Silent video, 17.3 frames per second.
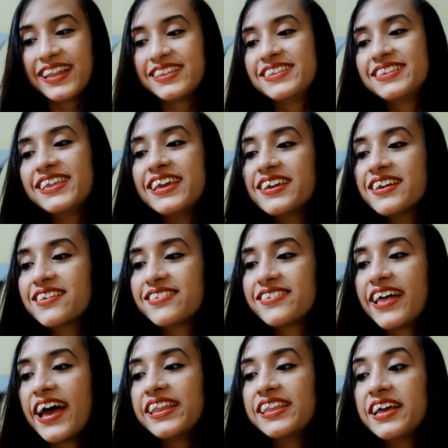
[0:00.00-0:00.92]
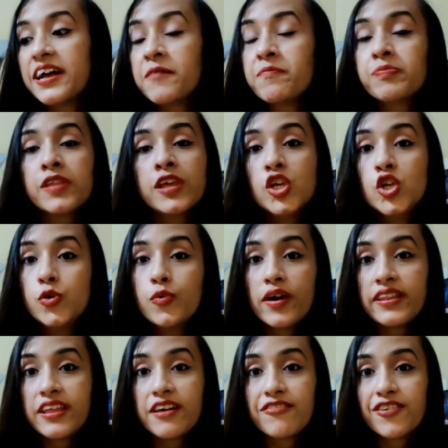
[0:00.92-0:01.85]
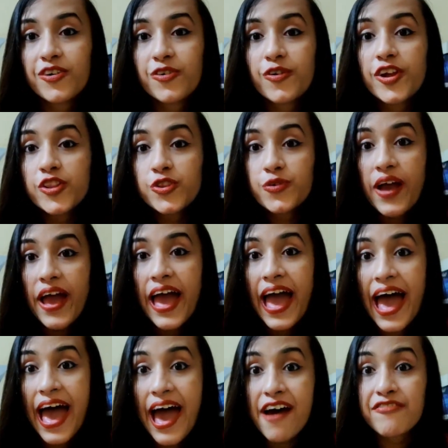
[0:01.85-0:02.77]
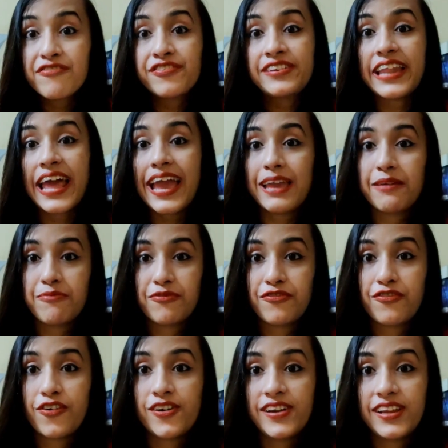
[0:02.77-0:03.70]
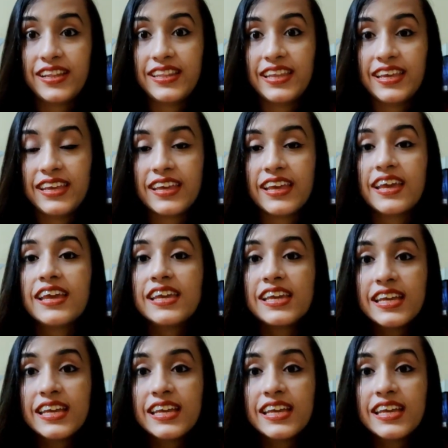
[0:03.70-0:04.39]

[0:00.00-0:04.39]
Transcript: And the thing is that you are never going to have time for reading.